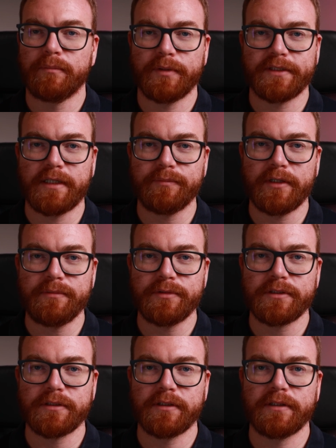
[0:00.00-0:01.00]
But
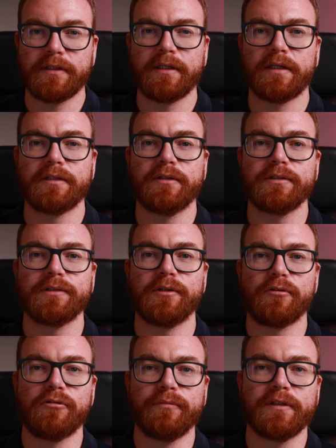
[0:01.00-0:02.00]
sometimes there are those
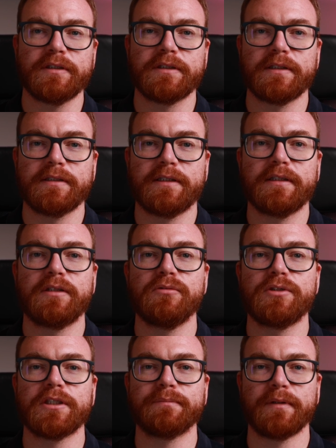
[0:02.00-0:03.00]
documents that you
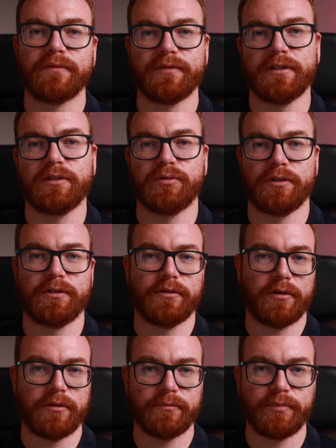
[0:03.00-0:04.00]
just prefer to read
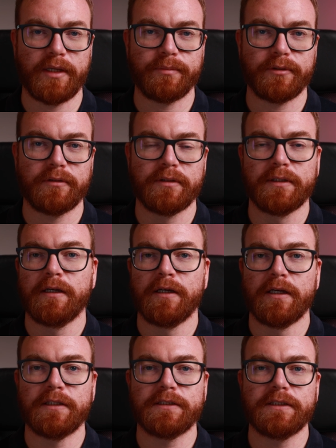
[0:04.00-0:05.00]
on paper.
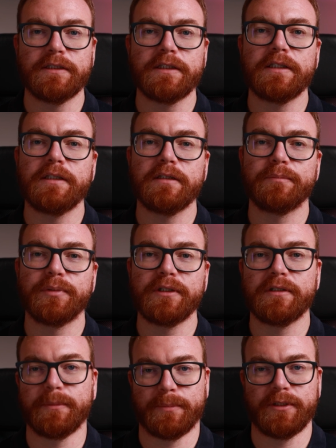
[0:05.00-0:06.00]
And since I need a
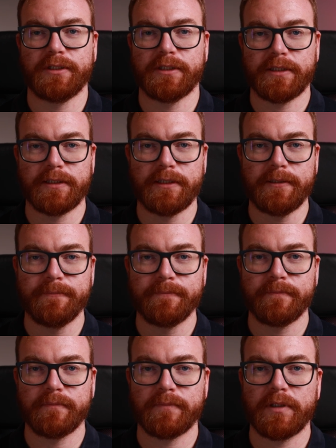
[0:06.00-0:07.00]
printer pretty early,
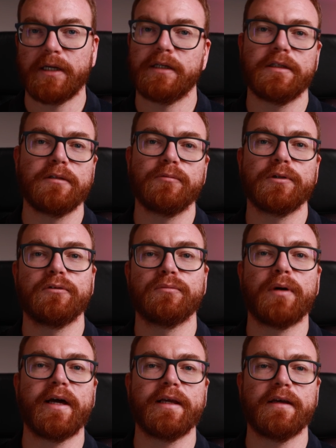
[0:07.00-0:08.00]
I didn't want to
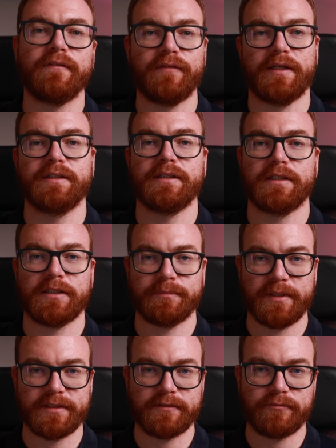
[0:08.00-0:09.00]
buy a fancy and
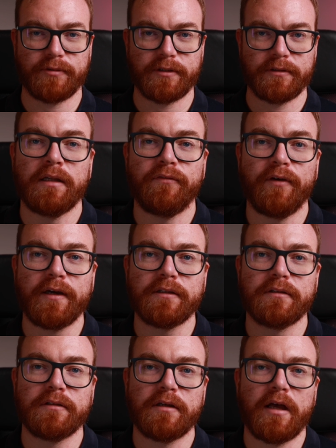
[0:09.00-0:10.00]
expensive one. In
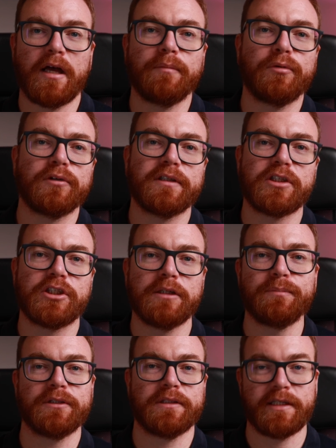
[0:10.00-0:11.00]
fact, I bought the
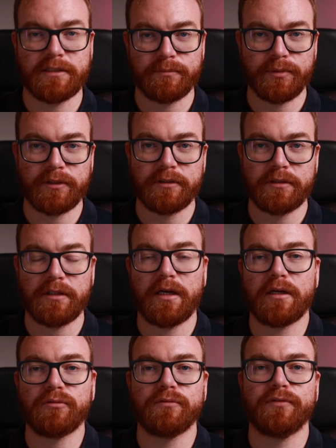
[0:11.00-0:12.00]
cheapest laser printer
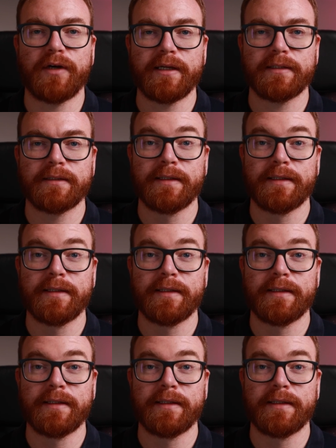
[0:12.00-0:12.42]
I could find.